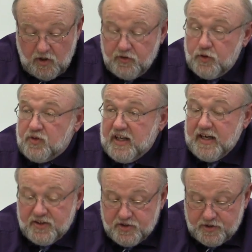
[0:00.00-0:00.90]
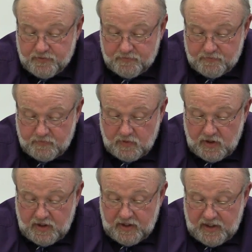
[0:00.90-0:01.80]
To teach
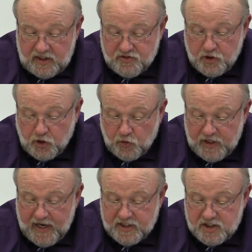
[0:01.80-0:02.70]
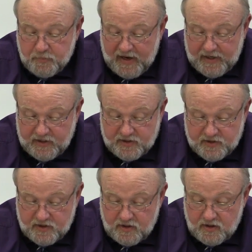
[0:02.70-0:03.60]
is to create
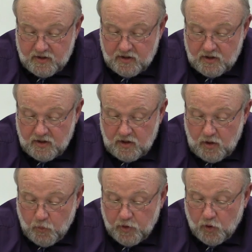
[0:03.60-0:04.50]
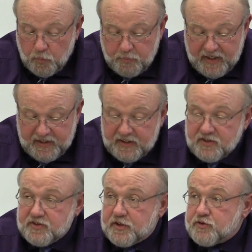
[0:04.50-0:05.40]
space where
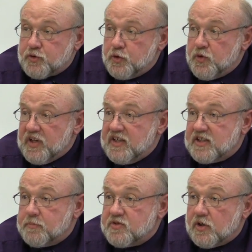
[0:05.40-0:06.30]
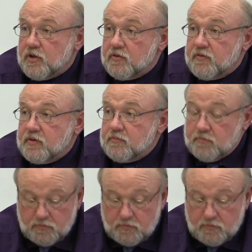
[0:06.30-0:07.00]
obedience to truth is observed.